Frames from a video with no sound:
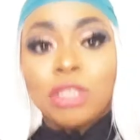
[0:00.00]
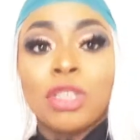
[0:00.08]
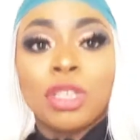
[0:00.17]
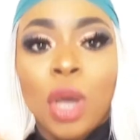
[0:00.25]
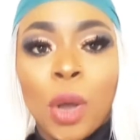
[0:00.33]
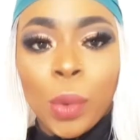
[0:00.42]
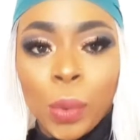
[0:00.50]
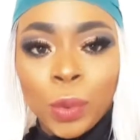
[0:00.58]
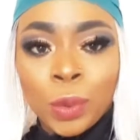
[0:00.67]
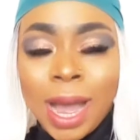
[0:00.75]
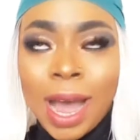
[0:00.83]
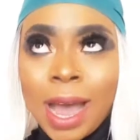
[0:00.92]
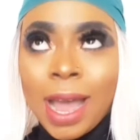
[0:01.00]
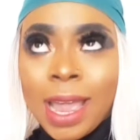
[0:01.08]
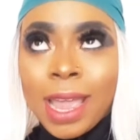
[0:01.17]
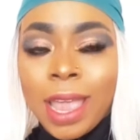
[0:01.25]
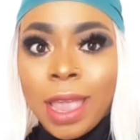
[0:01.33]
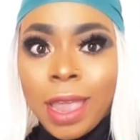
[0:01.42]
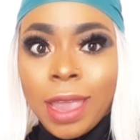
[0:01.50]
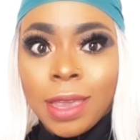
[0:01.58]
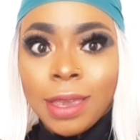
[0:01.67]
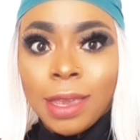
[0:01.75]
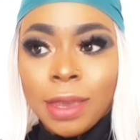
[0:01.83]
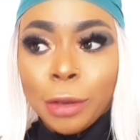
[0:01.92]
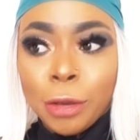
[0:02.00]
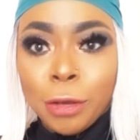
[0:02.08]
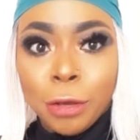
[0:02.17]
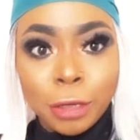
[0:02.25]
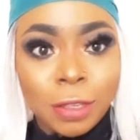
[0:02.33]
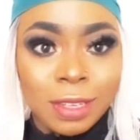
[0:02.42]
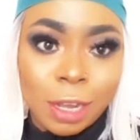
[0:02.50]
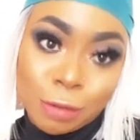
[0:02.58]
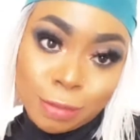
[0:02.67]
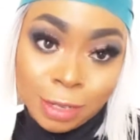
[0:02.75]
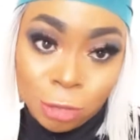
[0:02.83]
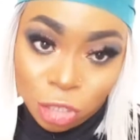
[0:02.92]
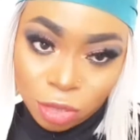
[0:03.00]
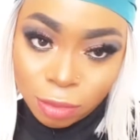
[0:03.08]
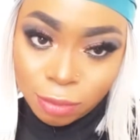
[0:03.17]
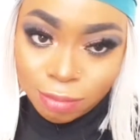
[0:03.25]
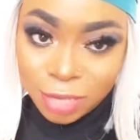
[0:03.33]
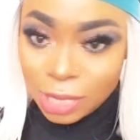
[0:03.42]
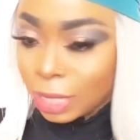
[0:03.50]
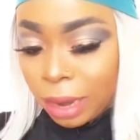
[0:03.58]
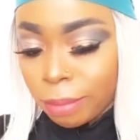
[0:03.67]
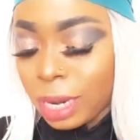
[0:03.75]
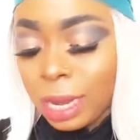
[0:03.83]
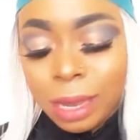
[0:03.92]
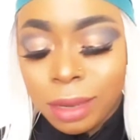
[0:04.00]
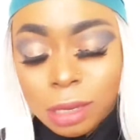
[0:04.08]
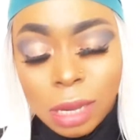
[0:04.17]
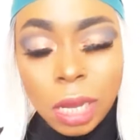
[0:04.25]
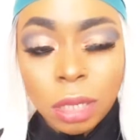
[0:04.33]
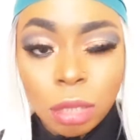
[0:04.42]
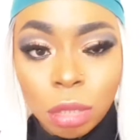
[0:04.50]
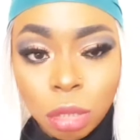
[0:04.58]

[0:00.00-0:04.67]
so I used a normal gel this time like the edge